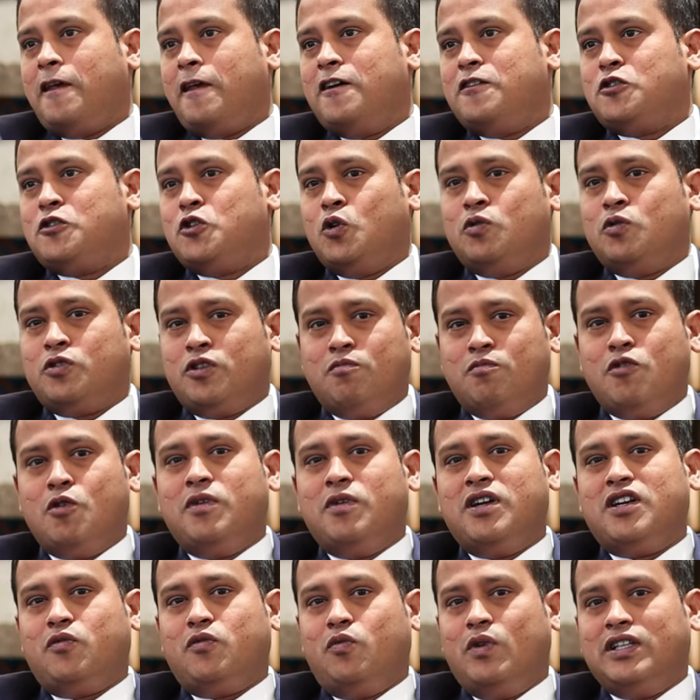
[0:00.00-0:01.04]
So the
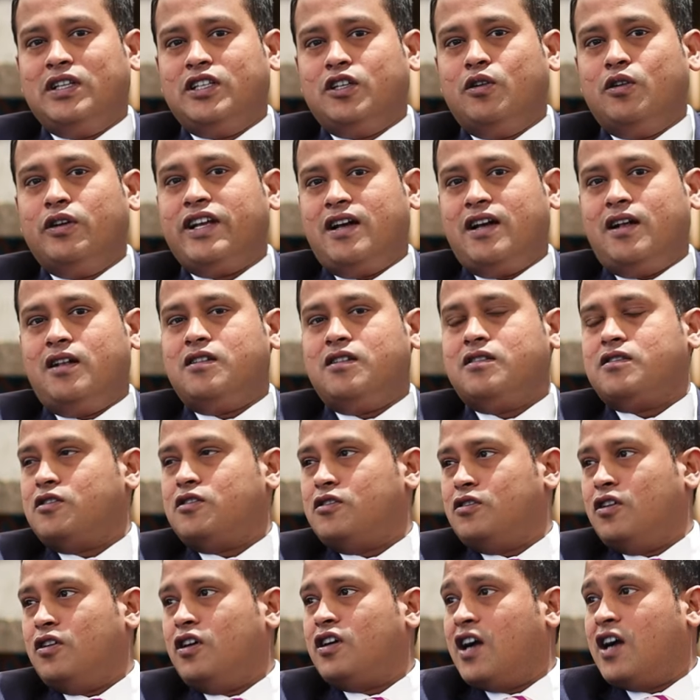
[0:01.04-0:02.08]
moment when the hotels
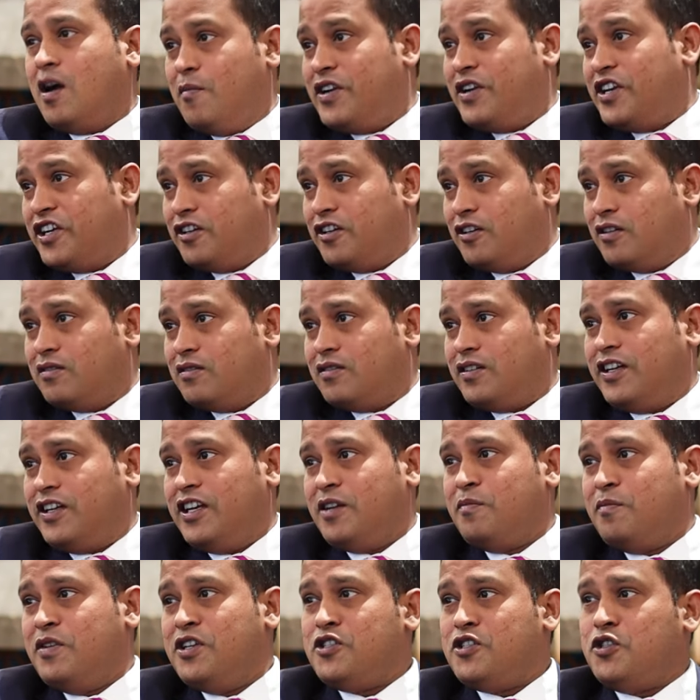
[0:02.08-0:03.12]
come in here,
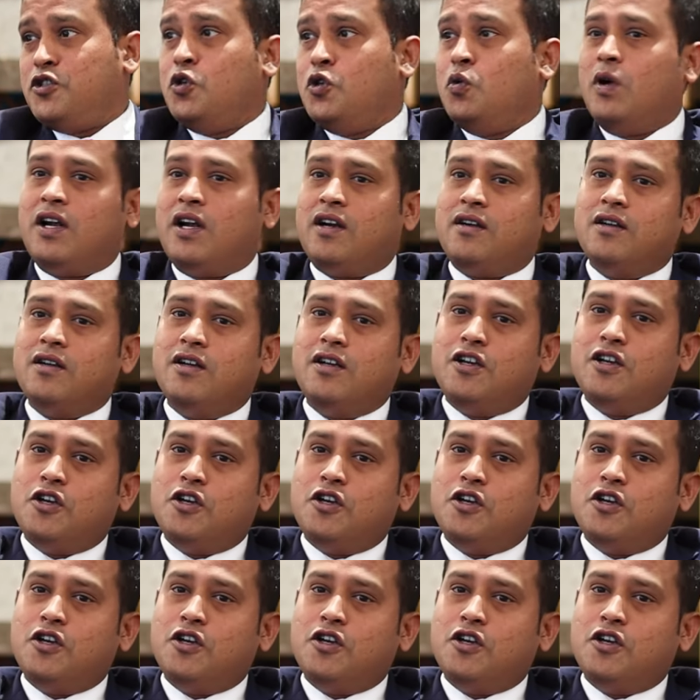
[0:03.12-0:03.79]
it means you are